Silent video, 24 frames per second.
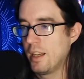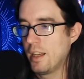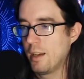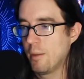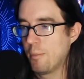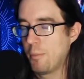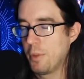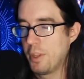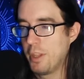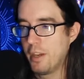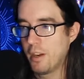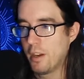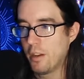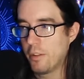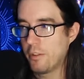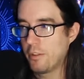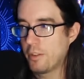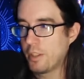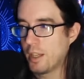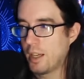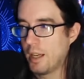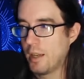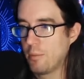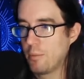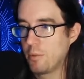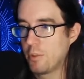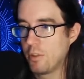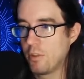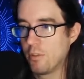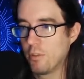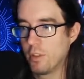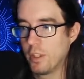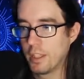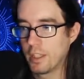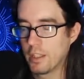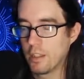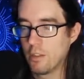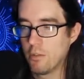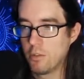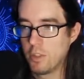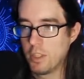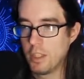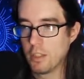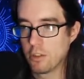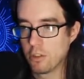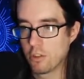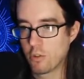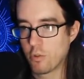But then other times you're like, you
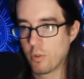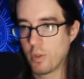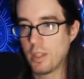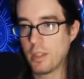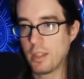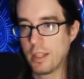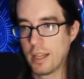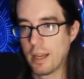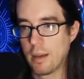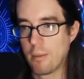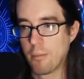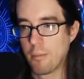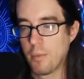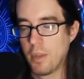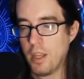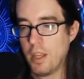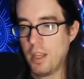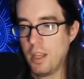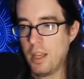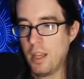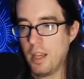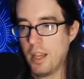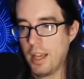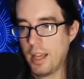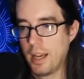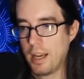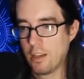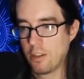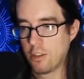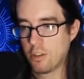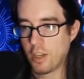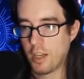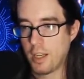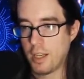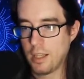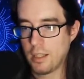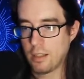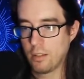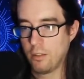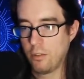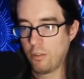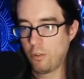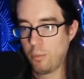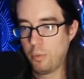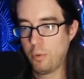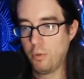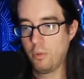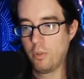see a street lamp and it's shining a
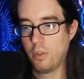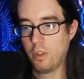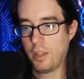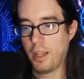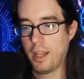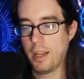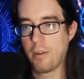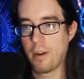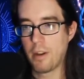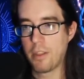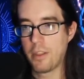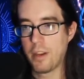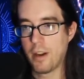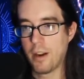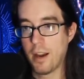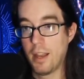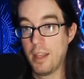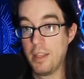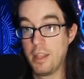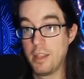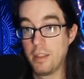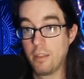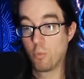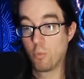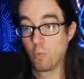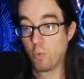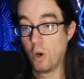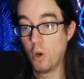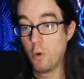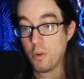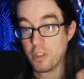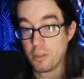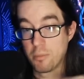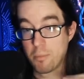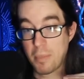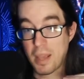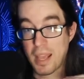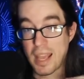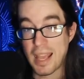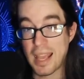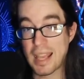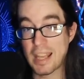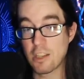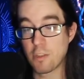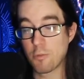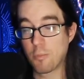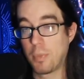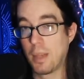little pool of light right there, and then road is
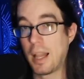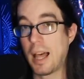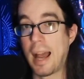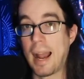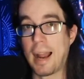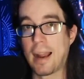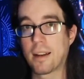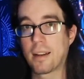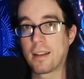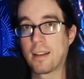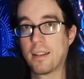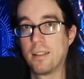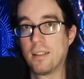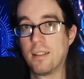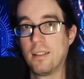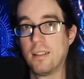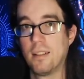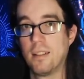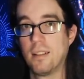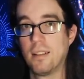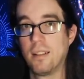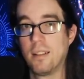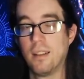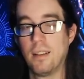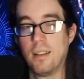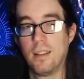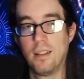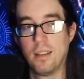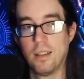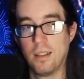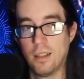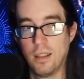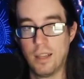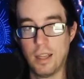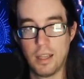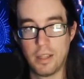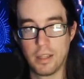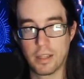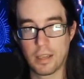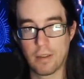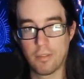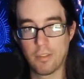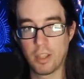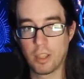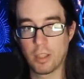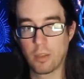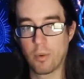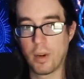pitch black, and like
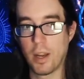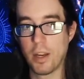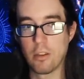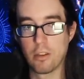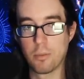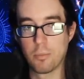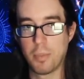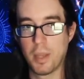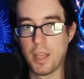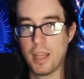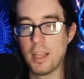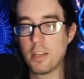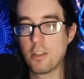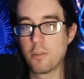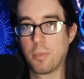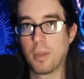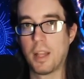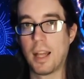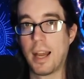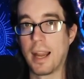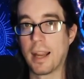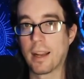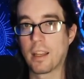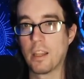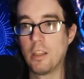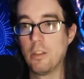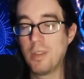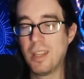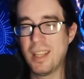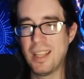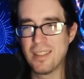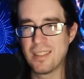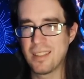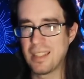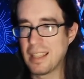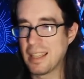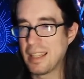everything around you is pitch black, and you can't see